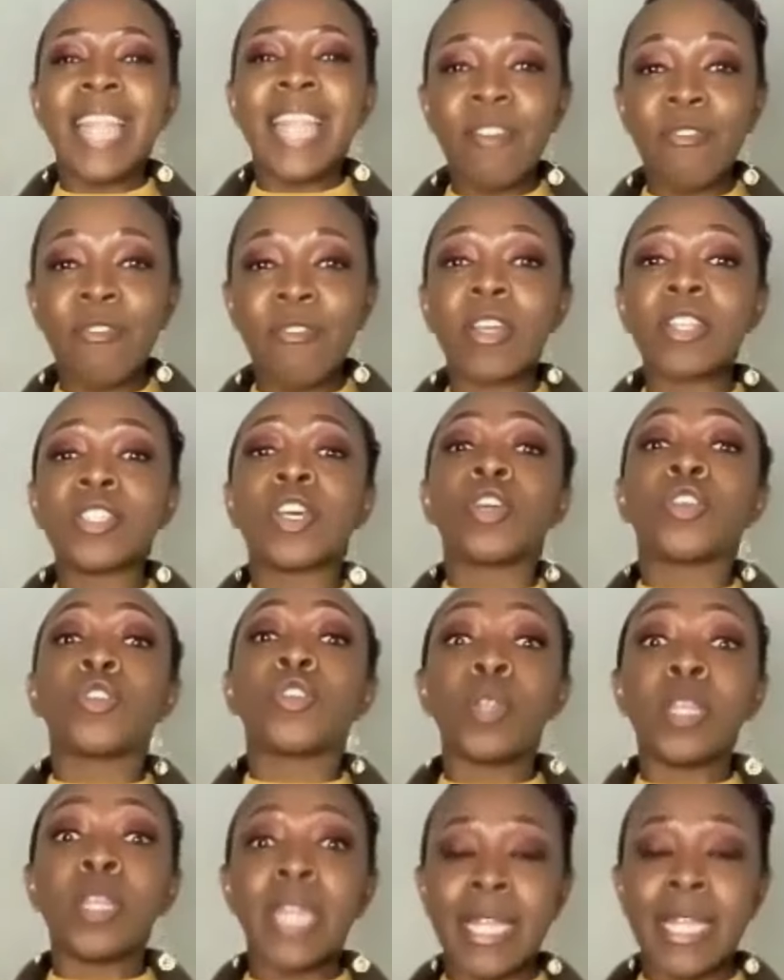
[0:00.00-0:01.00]
leverage
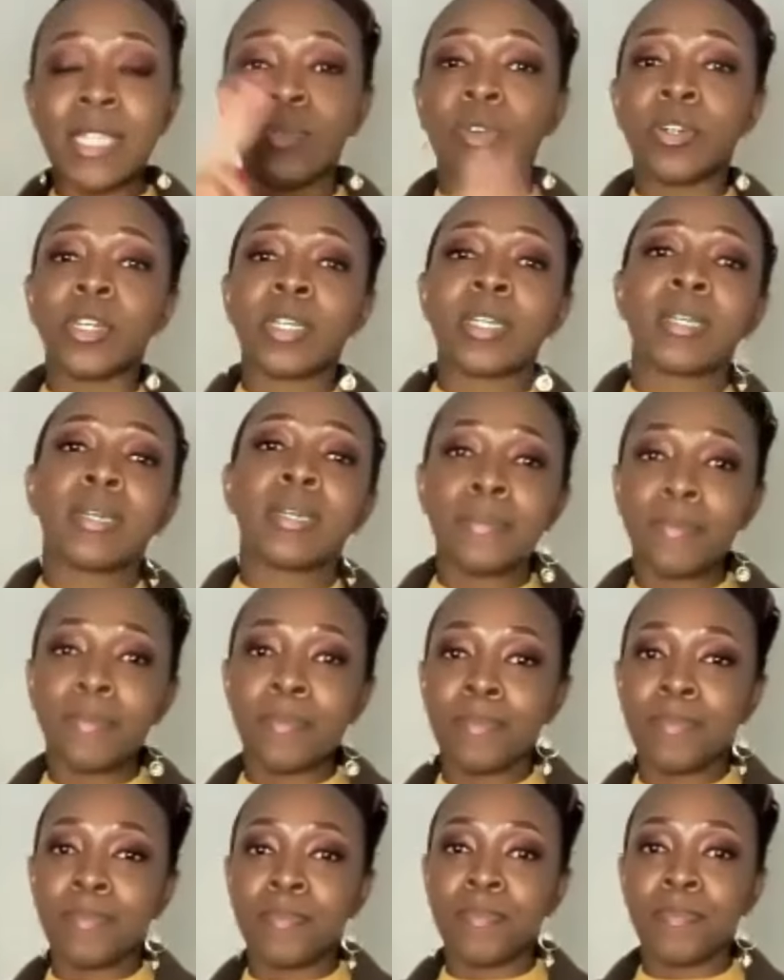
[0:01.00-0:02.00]
your network.
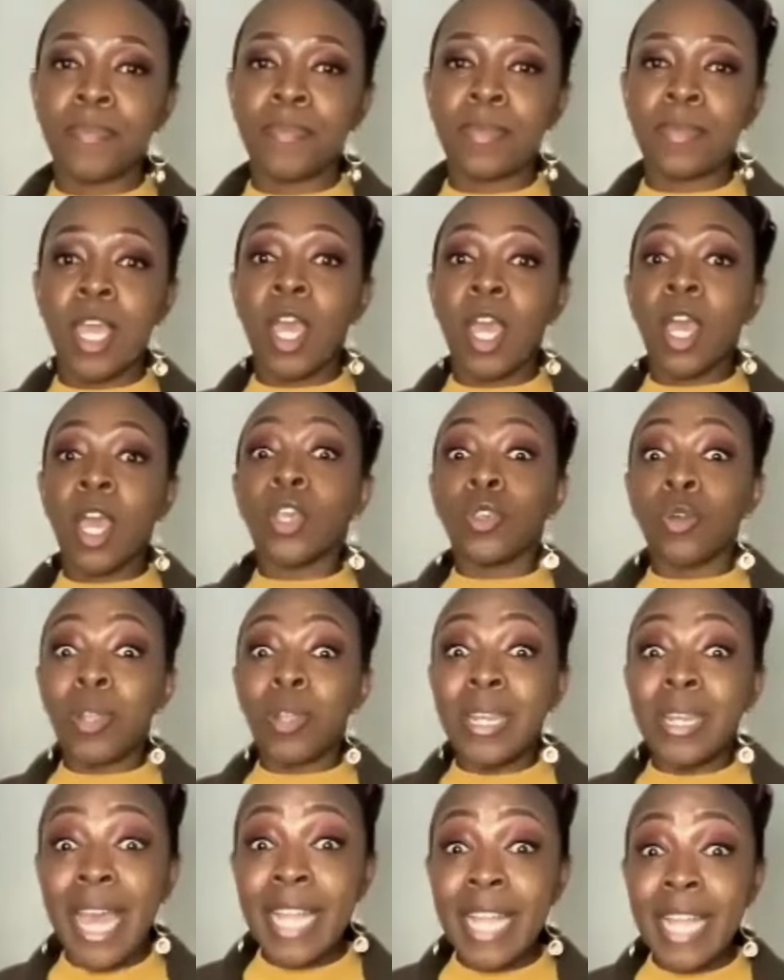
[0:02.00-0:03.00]

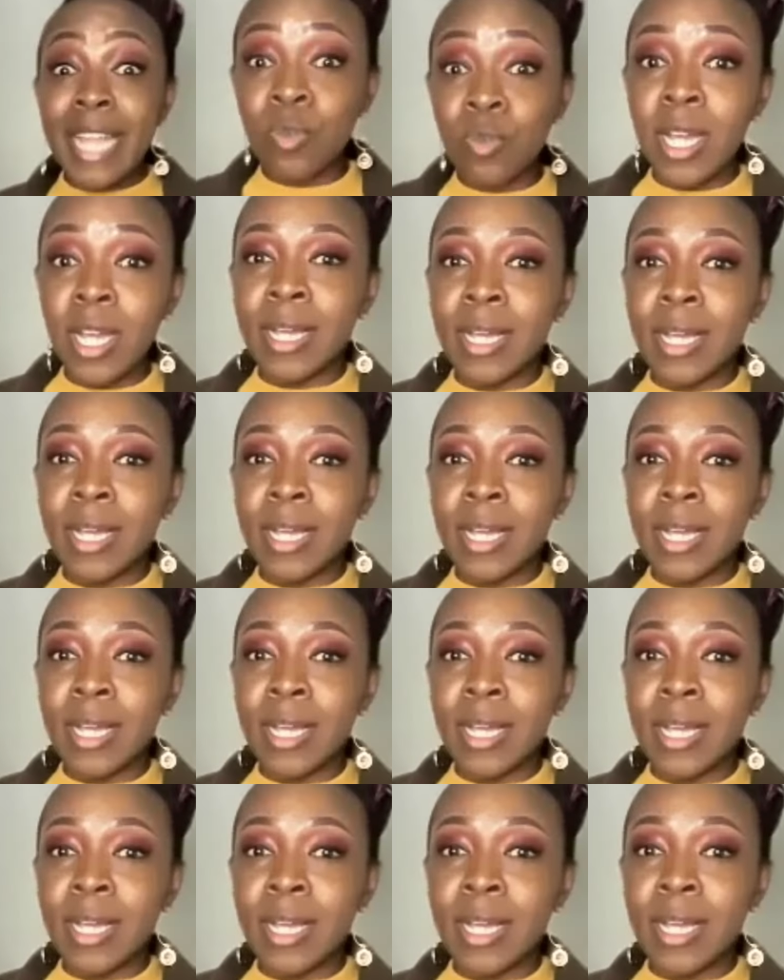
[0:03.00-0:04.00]
Your network
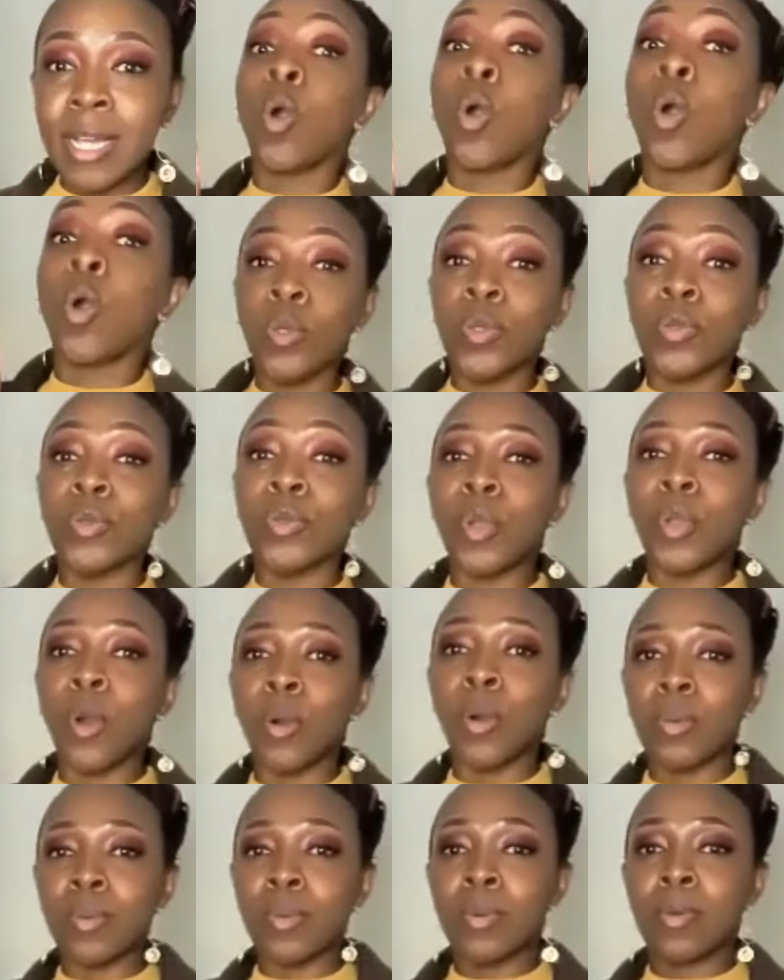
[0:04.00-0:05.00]
is who
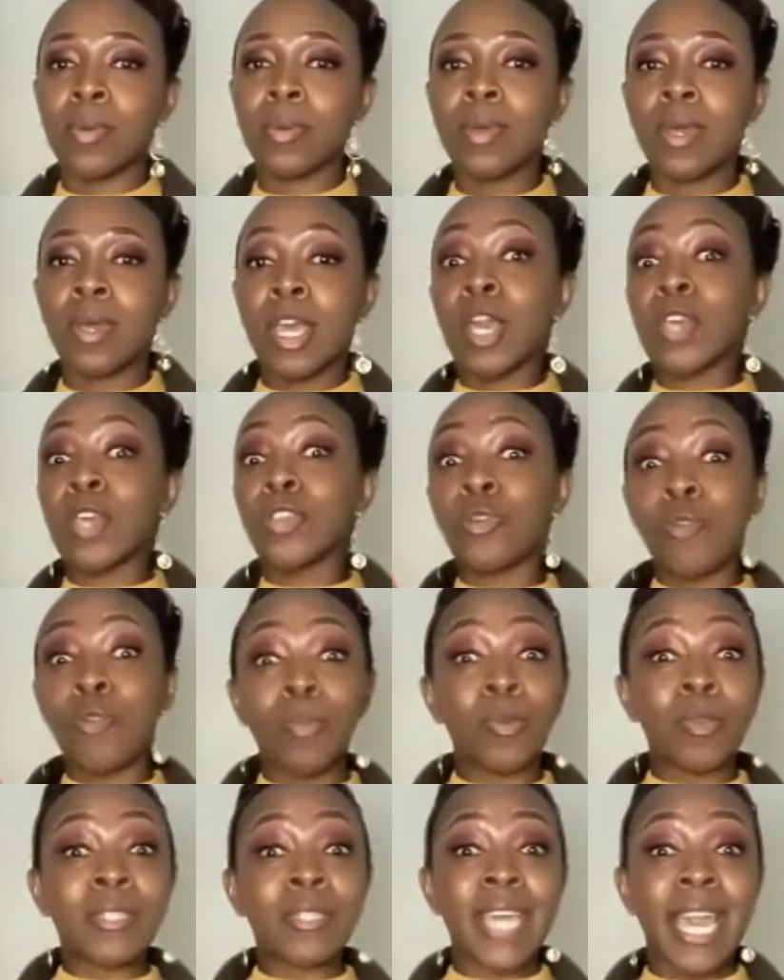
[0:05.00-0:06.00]
you know. Your
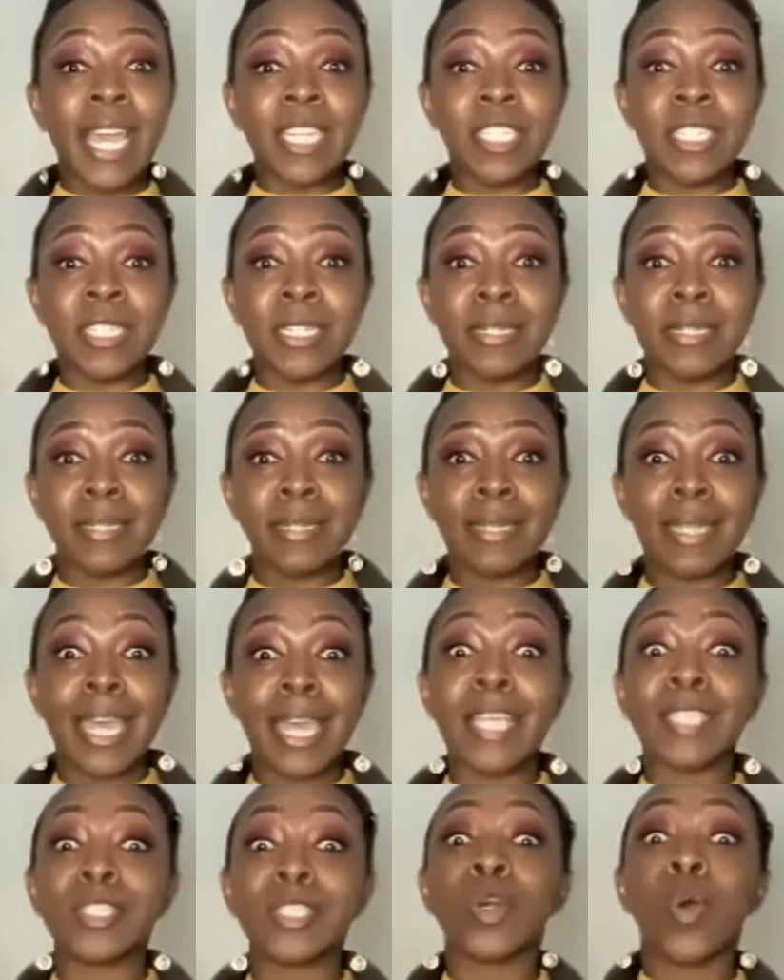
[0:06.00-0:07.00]
reputation
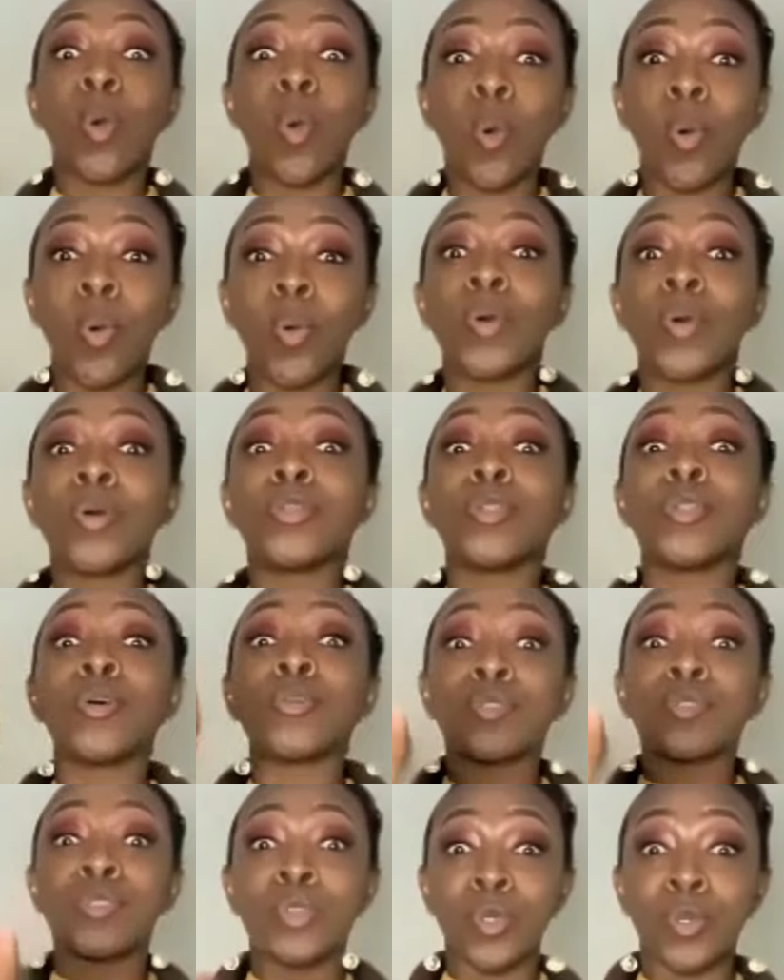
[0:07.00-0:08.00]
is who
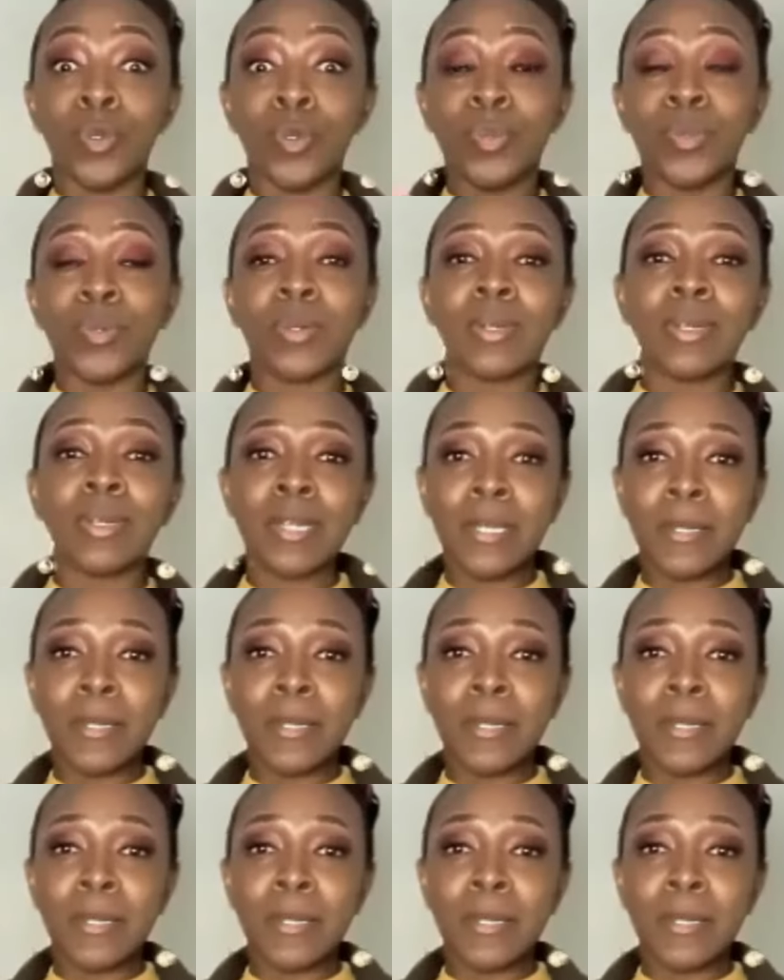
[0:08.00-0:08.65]
knows you.